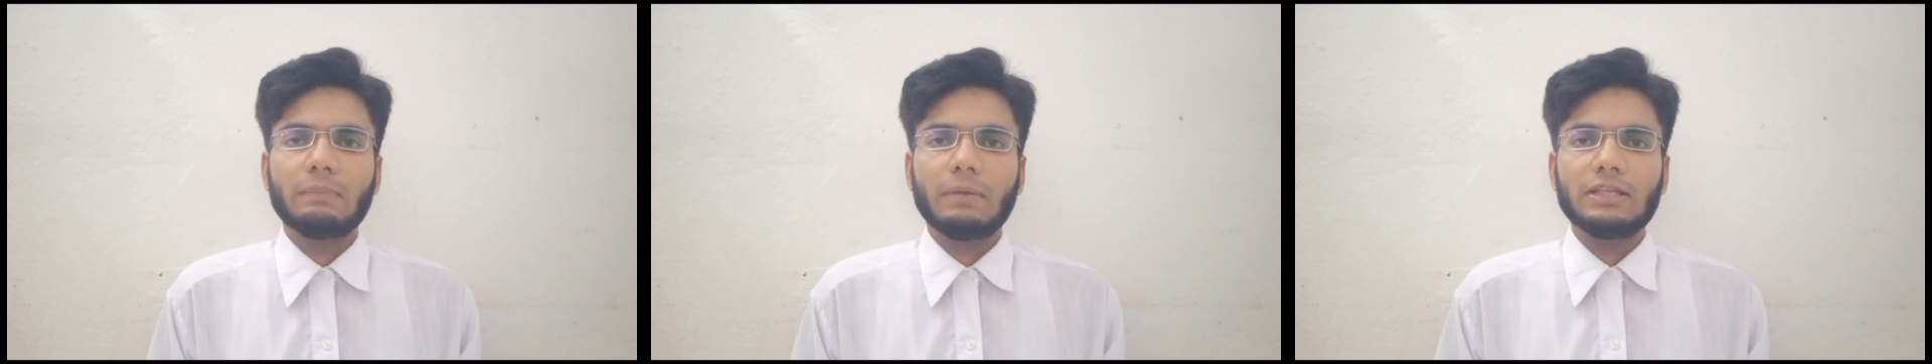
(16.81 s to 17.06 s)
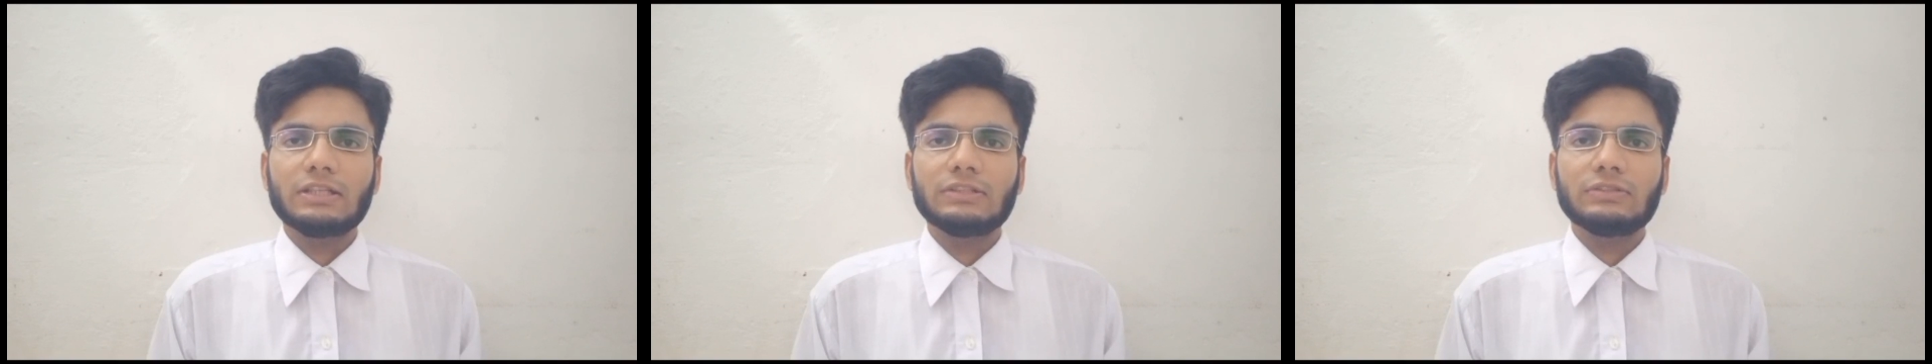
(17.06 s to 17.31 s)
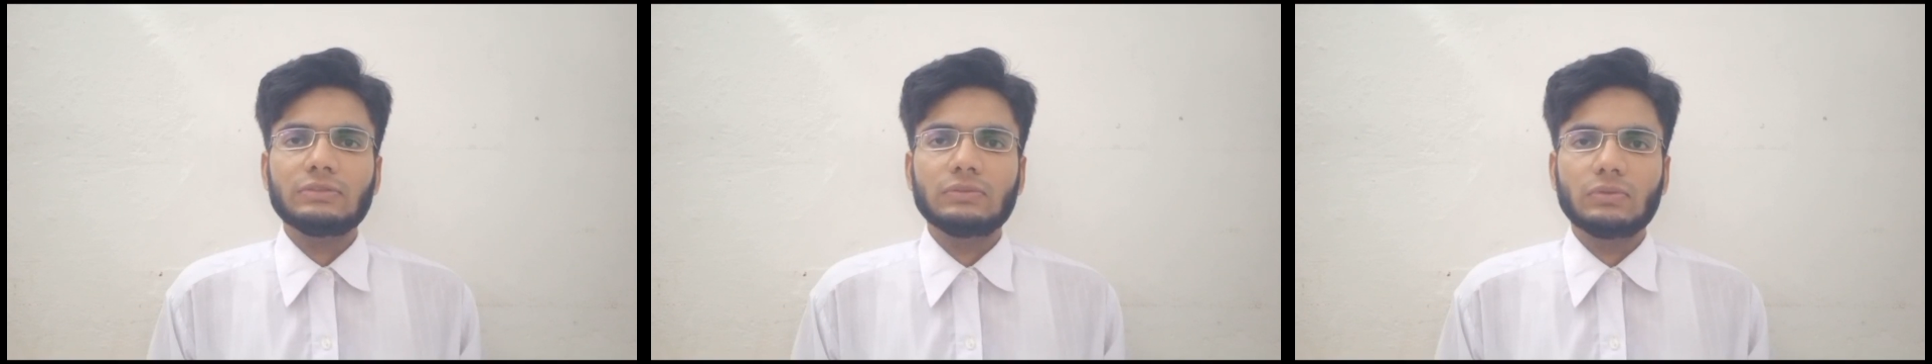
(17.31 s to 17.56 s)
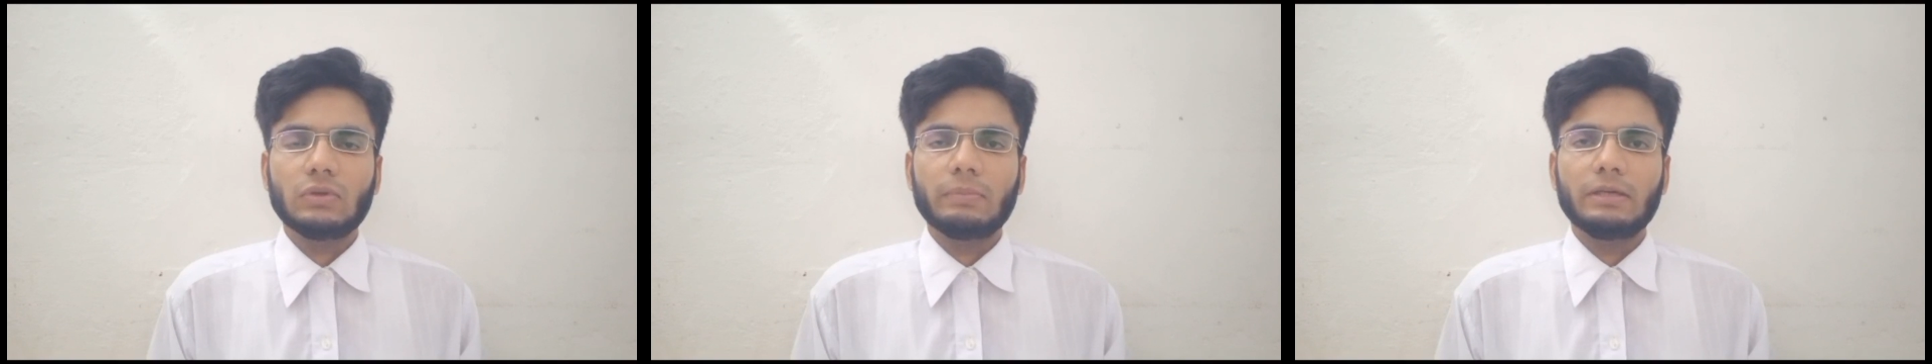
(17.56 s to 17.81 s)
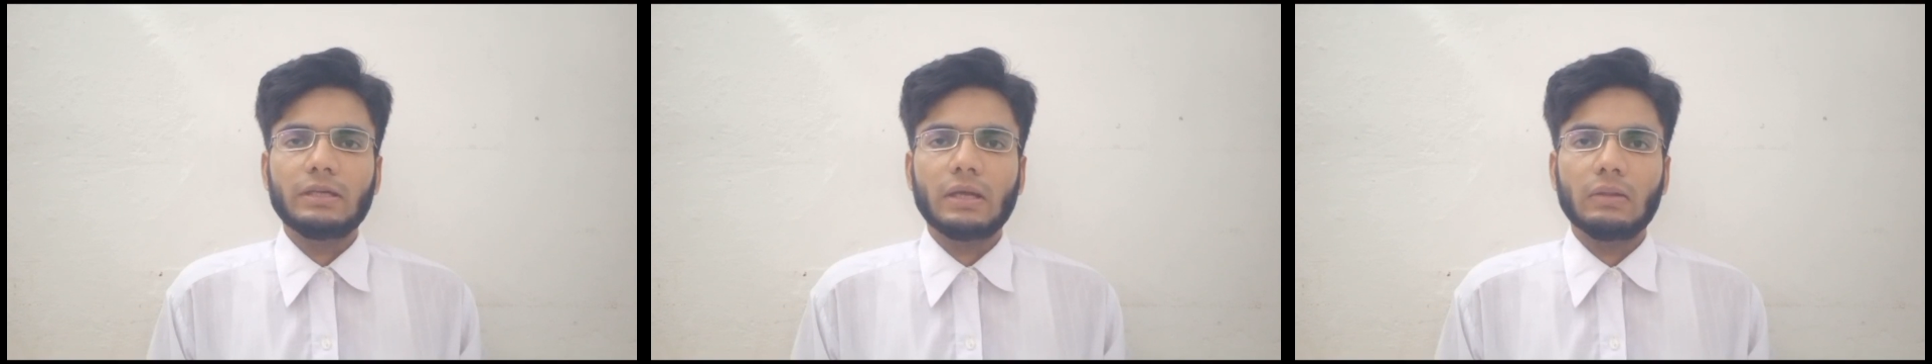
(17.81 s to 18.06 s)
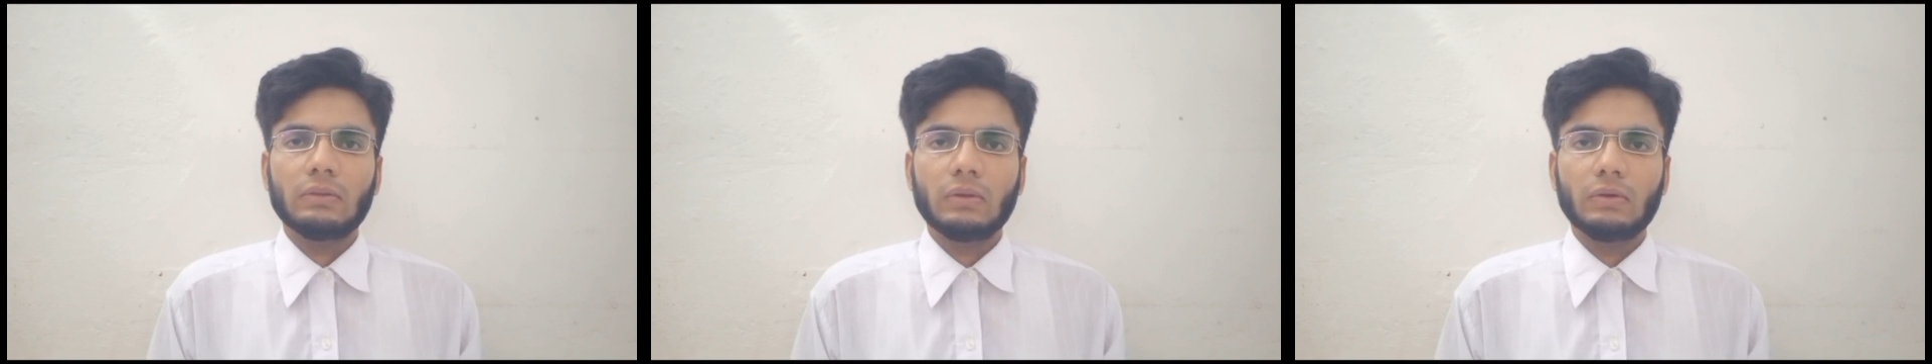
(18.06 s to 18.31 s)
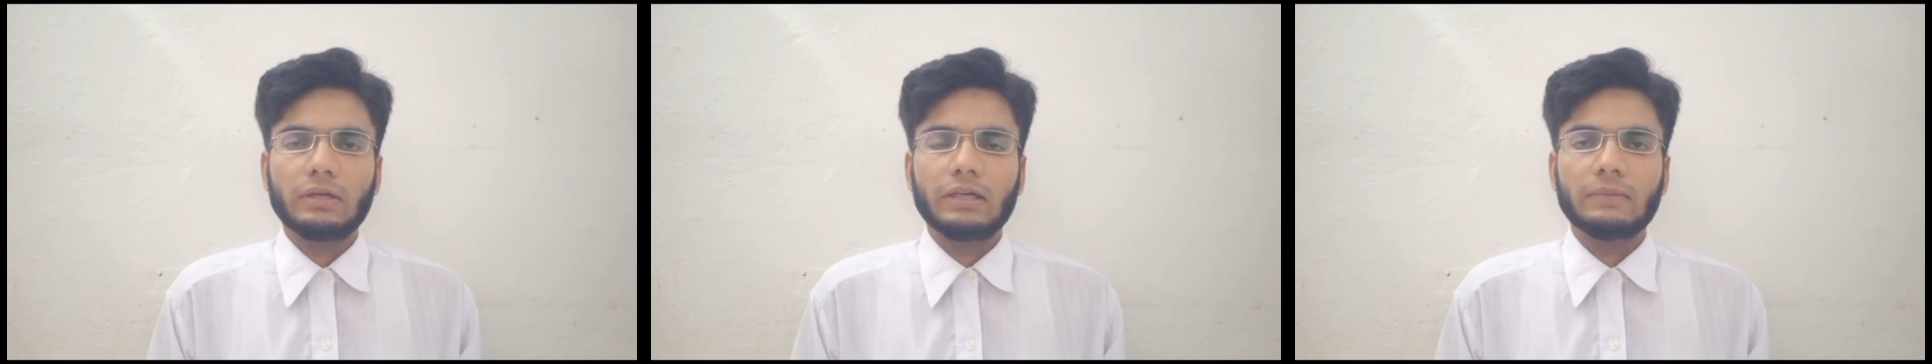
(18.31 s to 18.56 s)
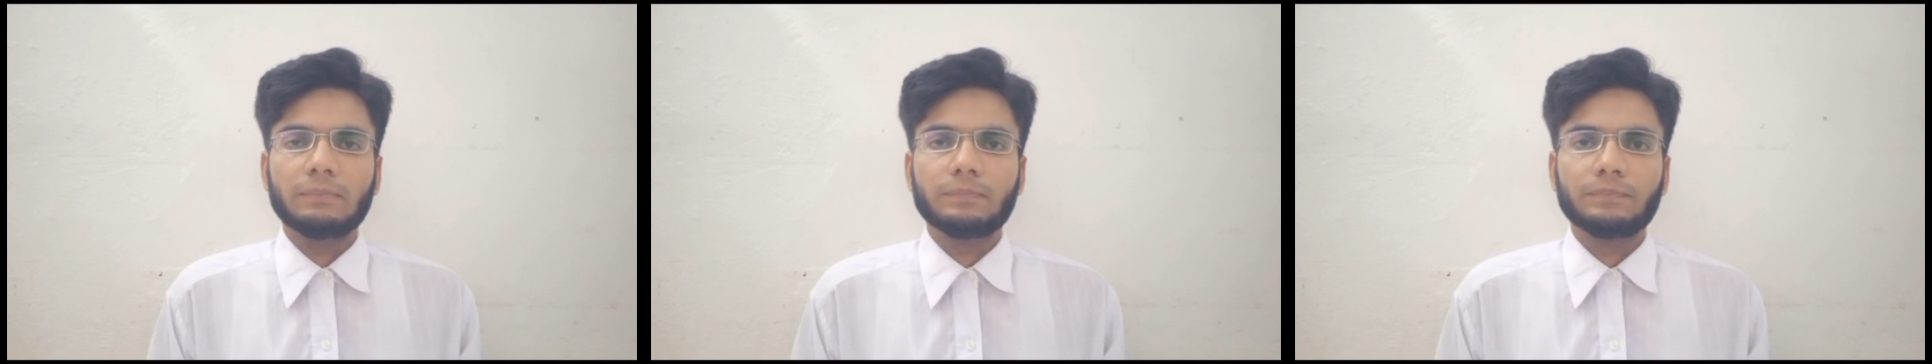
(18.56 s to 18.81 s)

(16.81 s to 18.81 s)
images to be downloaded,